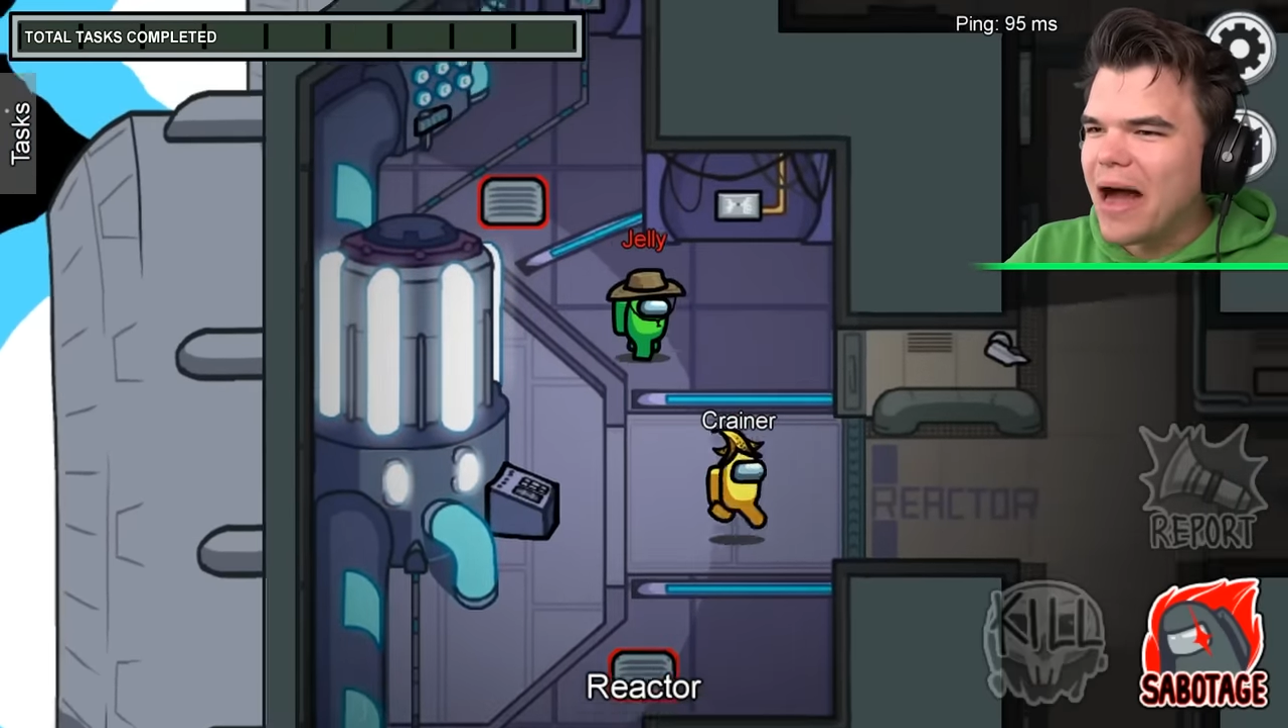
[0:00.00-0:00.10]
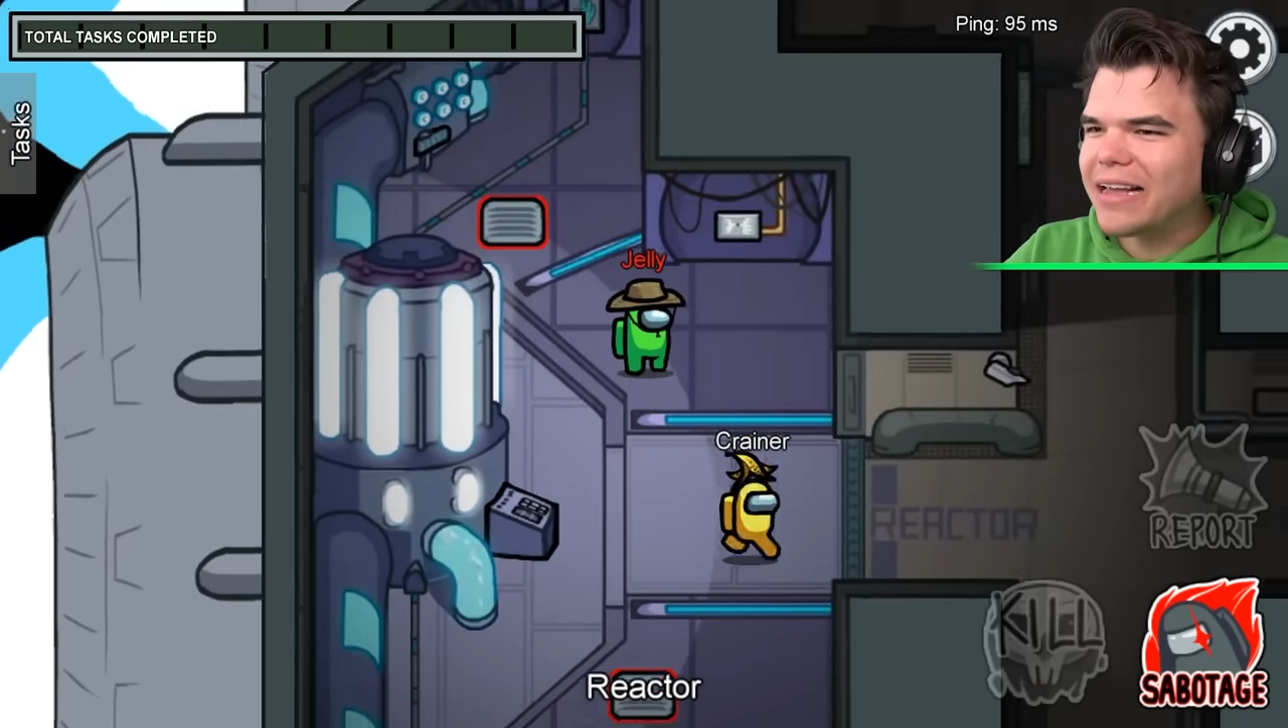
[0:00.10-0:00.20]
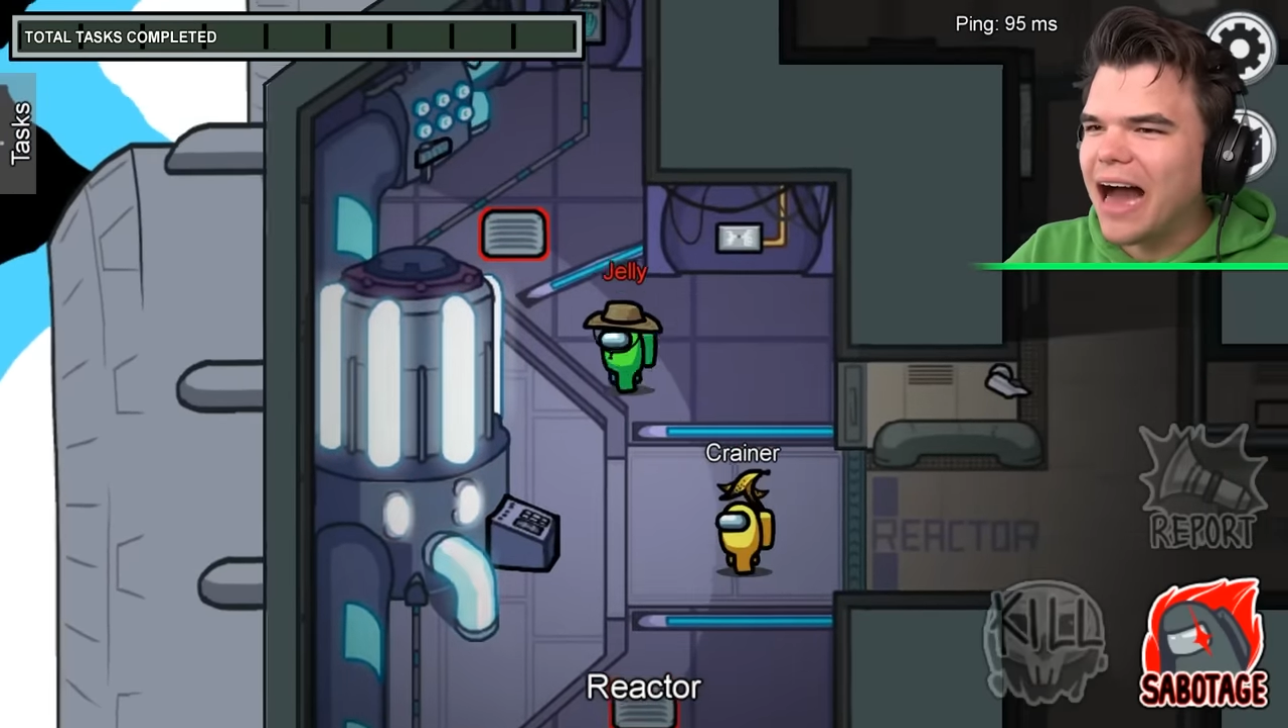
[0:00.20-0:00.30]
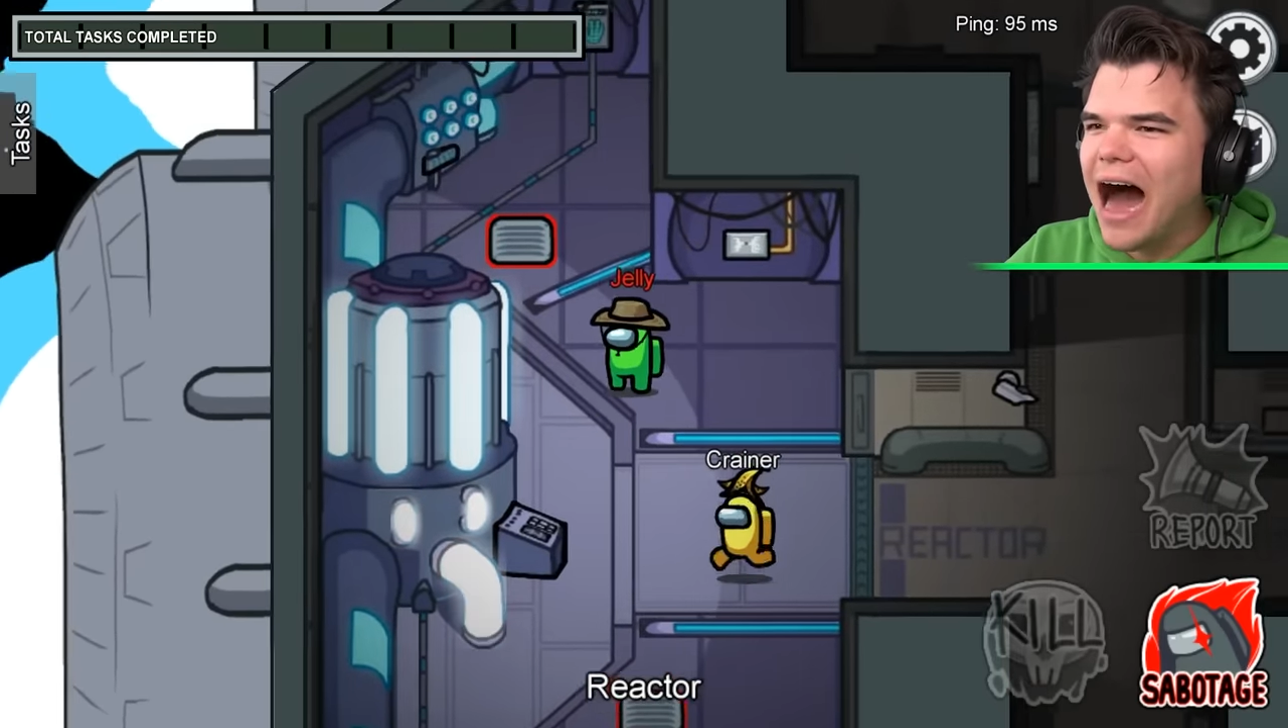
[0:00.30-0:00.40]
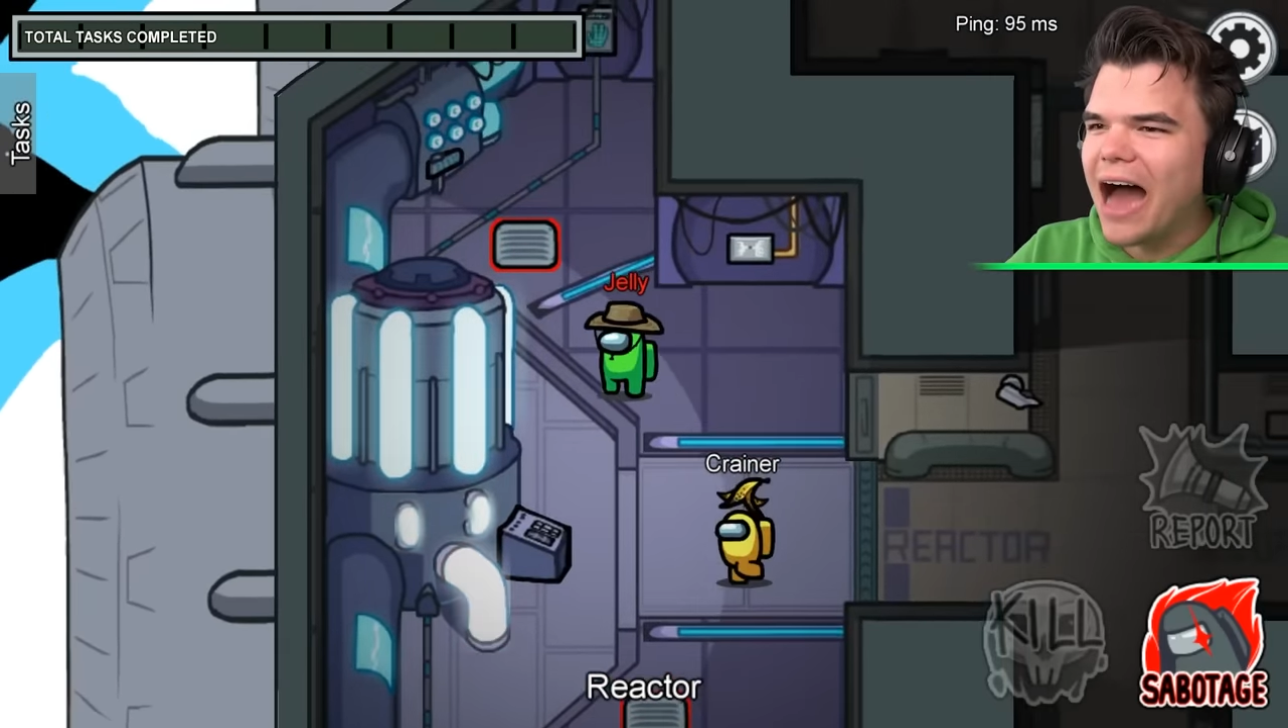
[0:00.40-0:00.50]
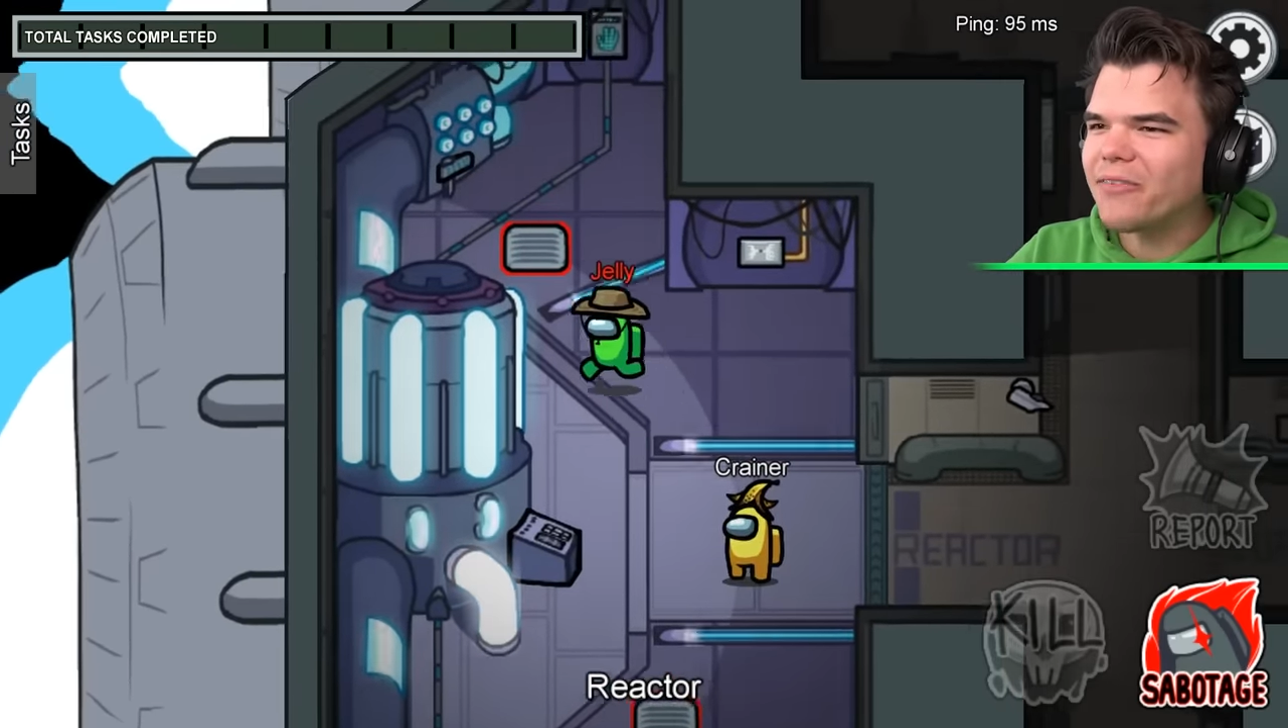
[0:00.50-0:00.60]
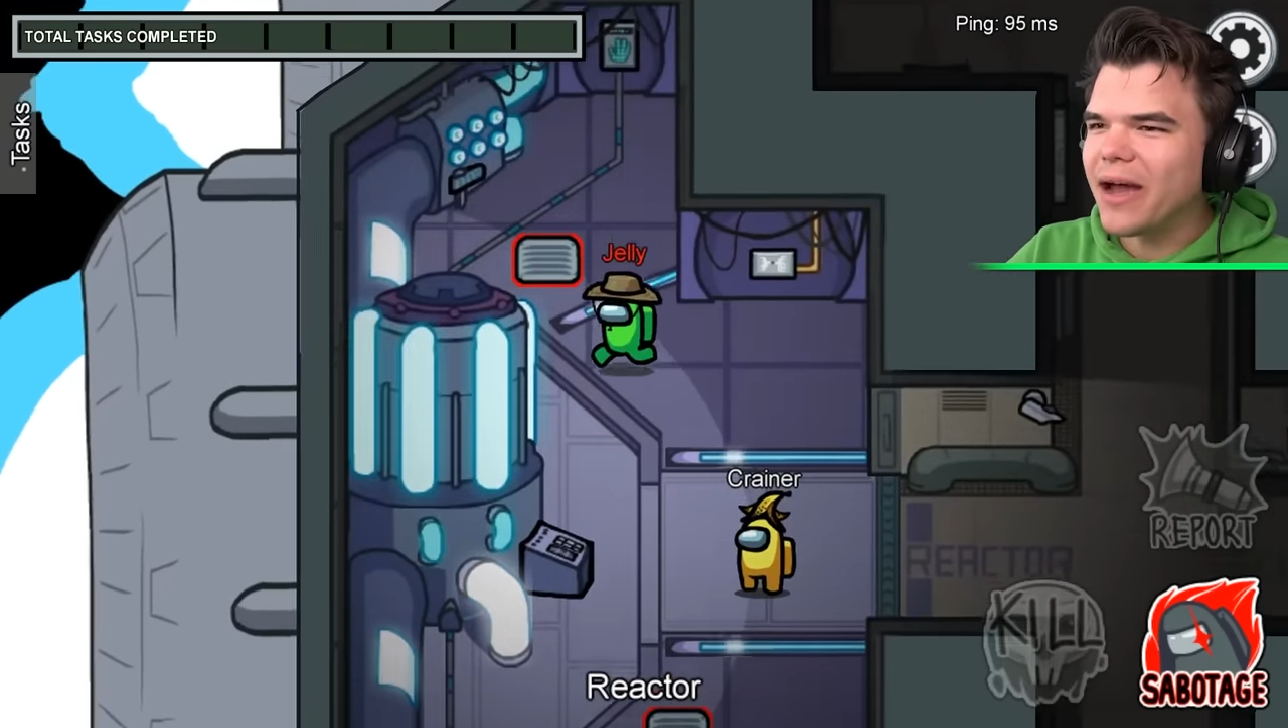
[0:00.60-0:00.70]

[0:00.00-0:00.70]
my God.